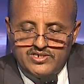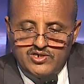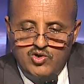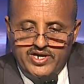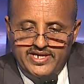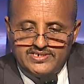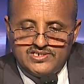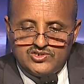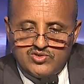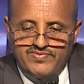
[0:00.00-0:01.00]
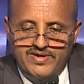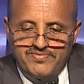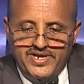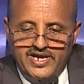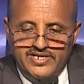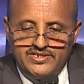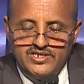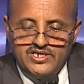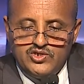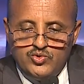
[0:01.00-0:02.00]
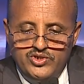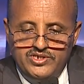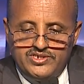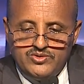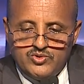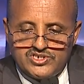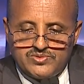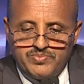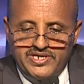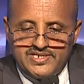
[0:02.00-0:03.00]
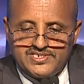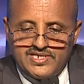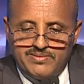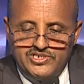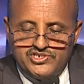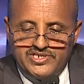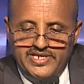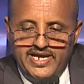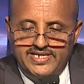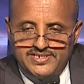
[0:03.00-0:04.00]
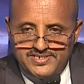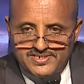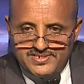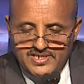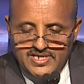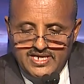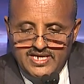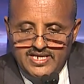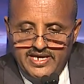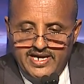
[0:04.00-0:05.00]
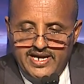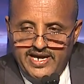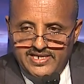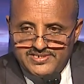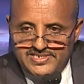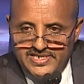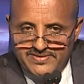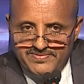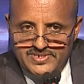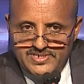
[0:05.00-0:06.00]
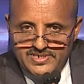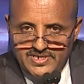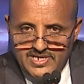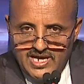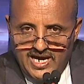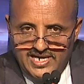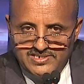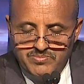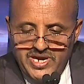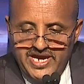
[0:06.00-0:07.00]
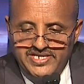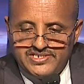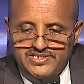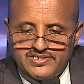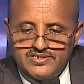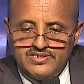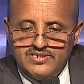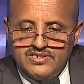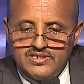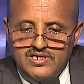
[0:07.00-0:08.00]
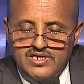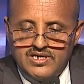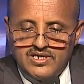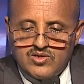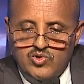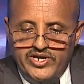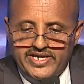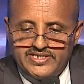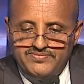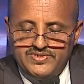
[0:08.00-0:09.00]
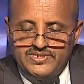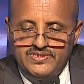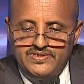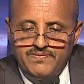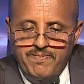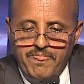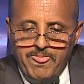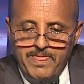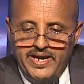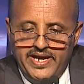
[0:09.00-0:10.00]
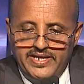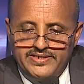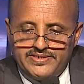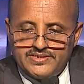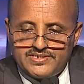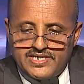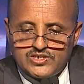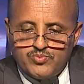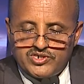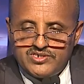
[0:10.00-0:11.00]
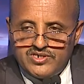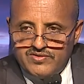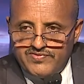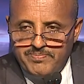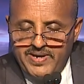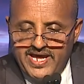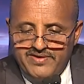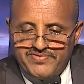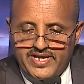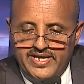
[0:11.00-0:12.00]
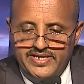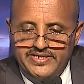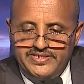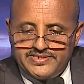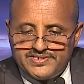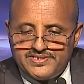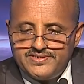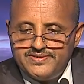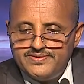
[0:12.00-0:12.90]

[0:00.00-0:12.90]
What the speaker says: Organization of African Unity was being established in Addis, the airline served as a major connectivity and transporter of the Pan-African leaders.